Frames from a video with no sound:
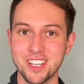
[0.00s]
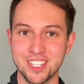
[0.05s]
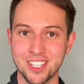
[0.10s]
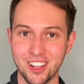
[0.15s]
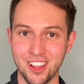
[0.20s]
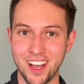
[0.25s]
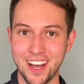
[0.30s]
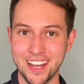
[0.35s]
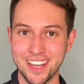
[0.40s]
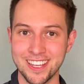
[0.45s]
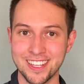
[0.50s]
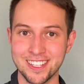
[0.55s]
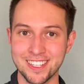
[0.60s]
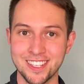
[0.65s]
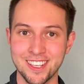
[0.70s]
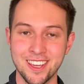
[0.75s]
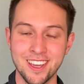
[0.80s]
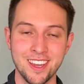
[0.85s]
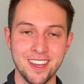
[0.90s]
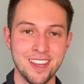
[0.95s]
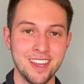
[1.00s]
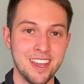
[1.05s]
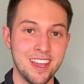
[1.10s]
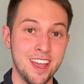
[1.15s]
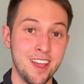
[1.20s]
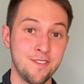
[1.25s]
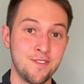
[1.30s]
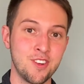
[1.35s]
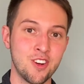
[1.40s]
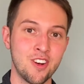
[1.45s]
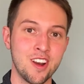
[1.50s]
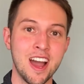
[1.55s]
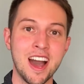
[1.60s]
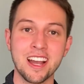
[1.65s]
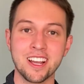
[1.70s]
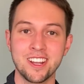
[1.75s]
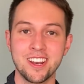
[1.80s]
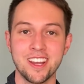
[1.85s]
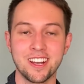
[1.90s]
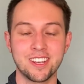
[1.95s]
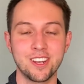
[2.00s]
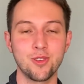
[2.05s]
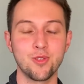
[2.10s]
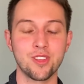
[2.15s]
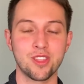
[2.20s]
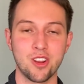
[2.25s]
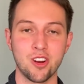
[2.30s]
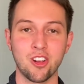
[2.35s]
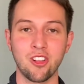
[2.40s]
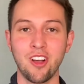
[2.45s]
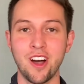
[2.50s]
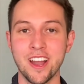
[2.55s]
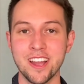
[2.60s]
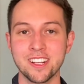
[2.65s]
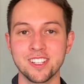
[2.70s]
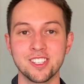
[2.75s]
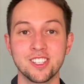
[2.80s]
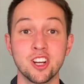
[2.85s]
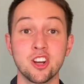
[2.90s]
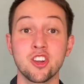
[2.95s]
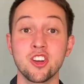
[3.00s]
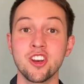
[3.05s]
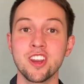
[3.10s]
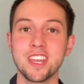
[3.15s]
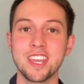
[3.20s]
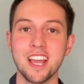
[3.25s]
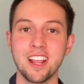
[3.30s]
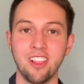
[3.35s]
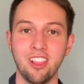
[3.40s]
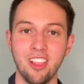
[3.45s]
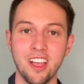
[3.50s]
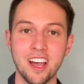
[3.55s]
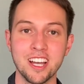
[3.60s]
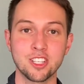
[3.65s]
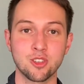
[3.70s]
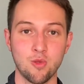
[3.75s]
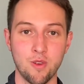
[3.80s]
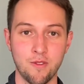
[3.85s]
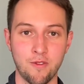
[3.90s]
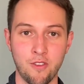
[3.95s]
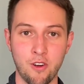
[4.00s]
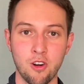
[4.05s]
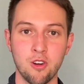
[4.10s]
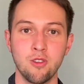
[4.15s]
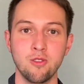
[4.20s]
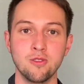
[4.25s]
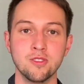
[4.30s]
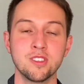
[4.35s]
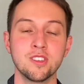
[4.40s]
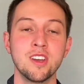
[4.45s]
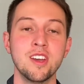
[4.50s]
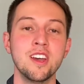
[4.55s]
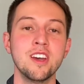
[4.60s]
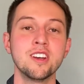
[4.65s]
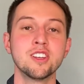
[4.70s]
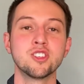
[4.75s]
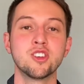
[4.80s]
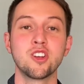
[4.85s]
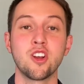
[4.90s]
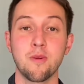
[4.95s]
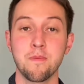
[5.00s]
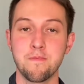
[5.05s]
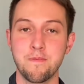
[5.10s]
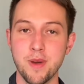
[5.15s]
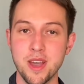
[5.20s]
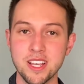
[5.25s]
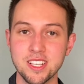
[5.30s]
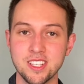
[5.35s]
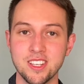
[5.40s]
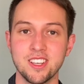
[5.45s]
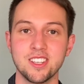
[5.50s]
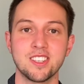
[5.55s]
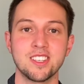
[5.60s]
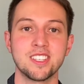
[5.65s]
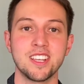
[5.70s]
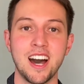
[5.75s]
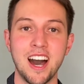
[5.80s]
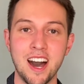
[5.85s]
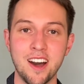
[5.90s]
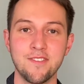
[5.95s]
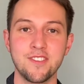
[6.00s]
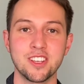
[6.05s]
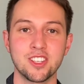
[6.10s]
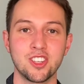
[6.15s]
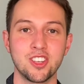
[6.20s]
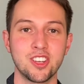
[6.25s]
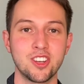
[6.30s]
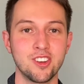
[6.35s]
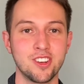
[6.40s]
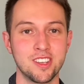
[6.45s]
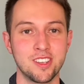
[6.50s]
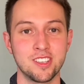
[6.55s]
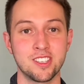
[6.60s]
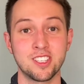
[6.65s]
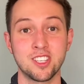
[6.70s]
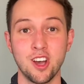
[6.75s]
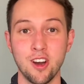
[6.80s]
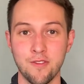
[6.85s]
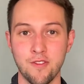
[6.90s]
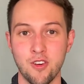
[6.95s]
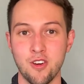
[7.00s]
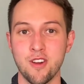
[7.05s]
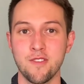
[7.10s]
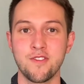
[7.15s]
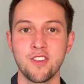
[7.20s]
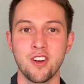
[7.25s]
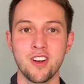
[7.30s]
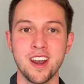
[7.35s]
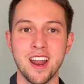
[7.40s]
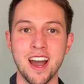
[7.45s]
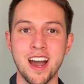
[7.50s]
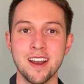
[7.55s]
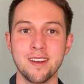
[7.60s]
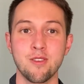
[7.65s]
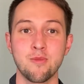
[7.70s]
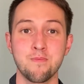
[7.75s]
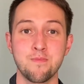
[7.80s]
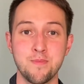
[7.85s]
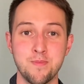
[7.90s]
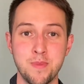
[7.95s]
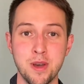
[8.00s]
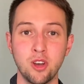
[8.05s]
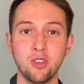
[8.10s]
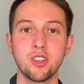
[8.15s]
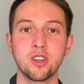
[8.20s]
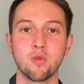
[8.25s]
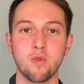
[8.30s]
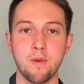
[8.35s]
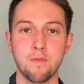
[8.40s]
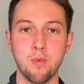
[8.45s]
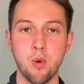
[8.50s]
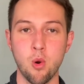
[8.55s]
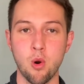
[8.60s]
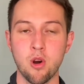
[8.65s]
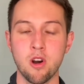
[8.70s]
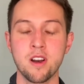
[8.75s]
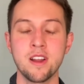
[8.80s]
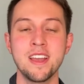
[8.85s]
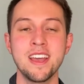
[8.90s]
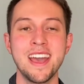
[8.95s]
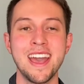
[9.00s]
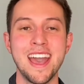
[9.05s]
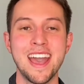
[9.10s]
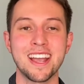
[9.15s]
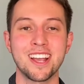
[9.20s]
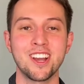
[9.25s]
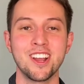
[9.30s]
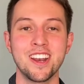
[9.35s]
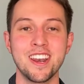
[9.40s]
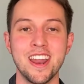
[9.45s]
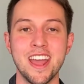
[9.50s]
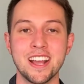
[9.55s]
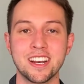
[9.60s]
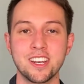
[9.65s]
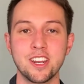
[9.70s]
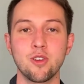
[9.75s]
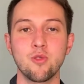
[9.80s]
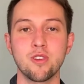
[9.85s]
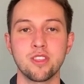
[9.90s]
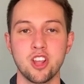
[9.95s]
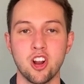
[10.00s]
clients. If you're not connecting with your clients, you're going to get less referrals. So your business is obviously going to suffer if you're not building rapport and connecting with your